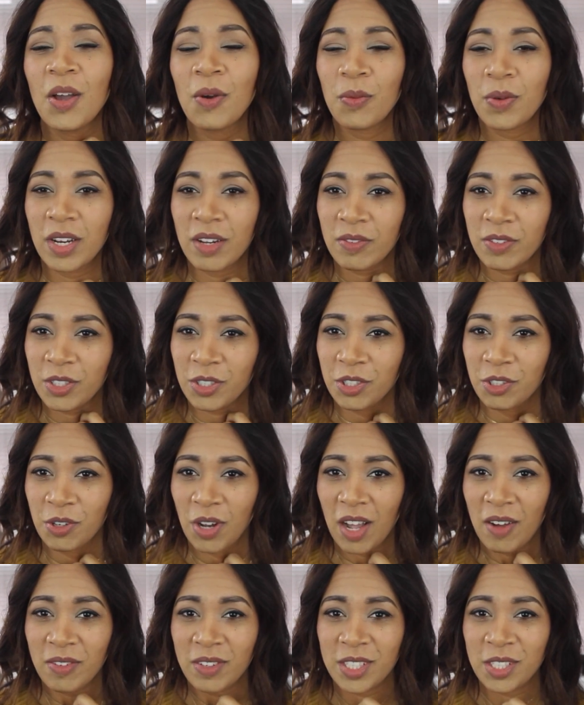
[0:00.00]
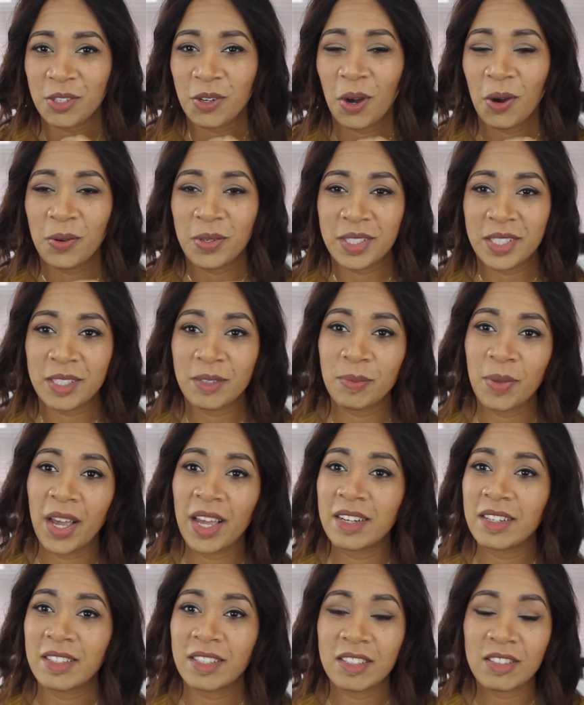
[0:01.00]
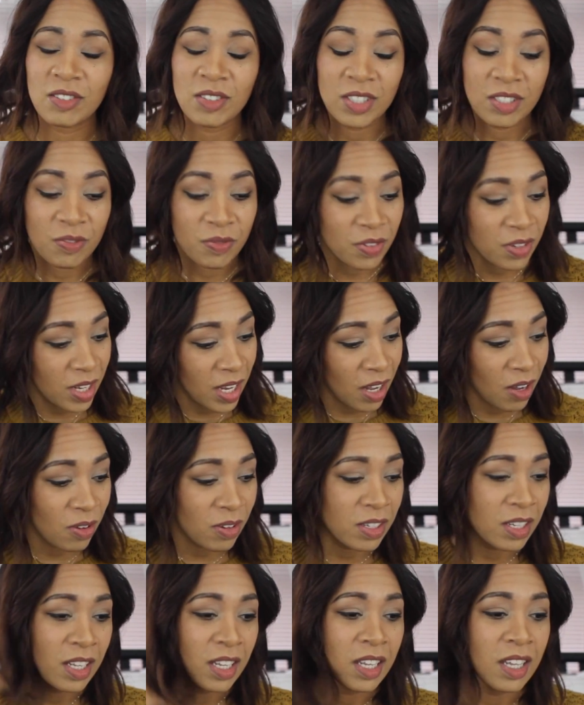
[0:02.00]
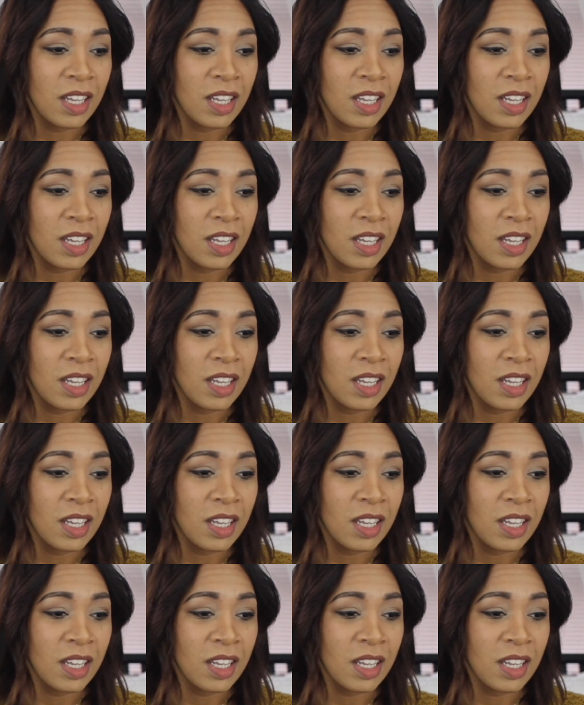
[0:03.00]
Whenever you're traveling, you always need a pen because you need to fill out